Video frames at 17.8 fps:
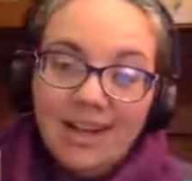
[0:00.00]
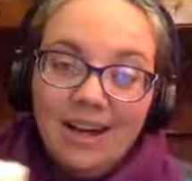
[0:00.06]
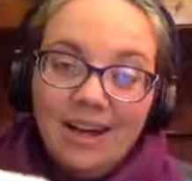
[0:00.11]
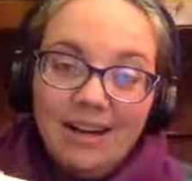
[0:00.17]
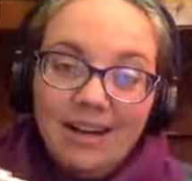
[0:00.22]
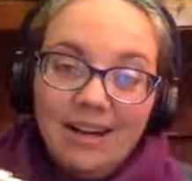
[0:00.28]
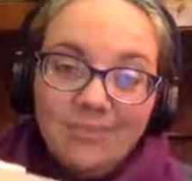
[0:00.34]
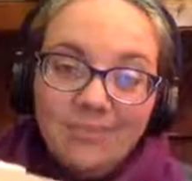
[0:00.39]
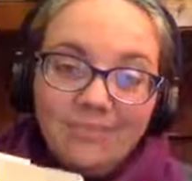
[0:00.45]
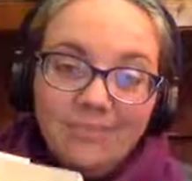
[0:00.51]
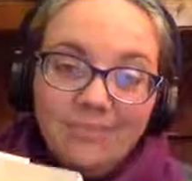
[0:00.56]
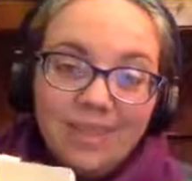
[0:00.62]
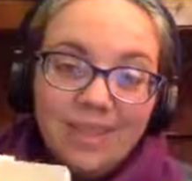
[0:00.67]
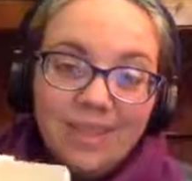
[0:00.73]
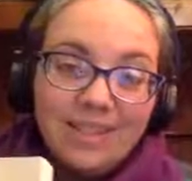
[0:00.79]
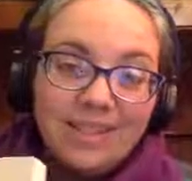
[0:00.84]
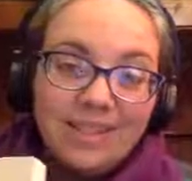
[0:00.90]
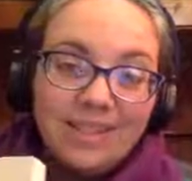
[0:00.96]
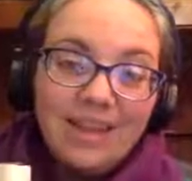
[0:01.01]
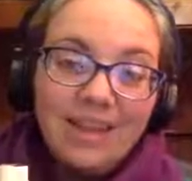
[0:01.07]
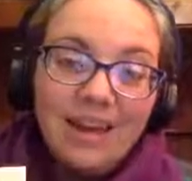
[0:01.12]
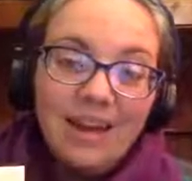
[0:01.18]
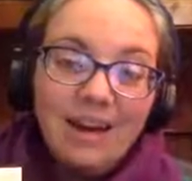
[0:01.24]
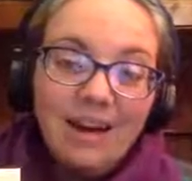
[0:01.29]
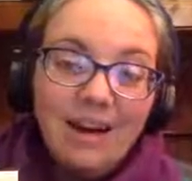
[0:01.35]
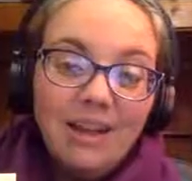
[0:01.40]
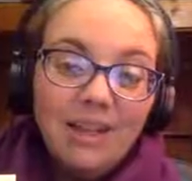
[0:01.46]
Thich
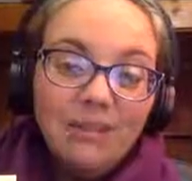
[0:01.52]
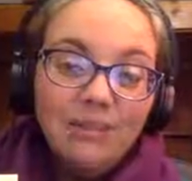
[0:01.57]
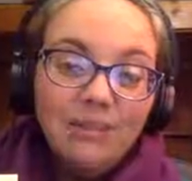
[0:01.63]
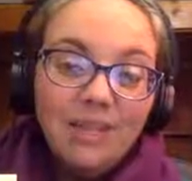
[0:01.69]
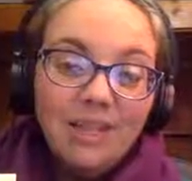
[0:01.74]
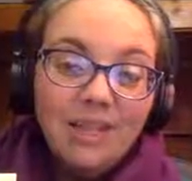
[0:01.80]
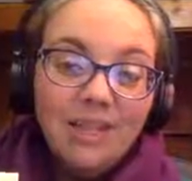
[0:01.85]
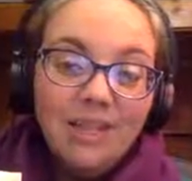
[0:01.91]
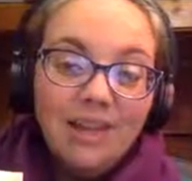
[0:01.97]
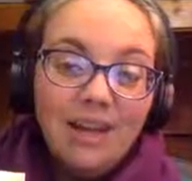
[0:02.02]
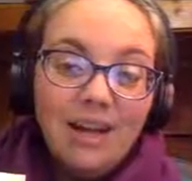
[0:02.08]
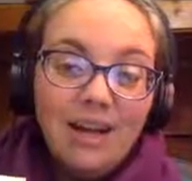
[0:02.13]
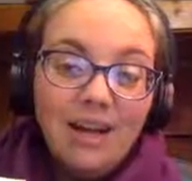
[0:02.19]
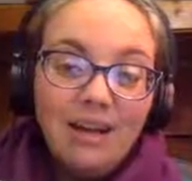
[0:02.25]
Nhat Hanh really,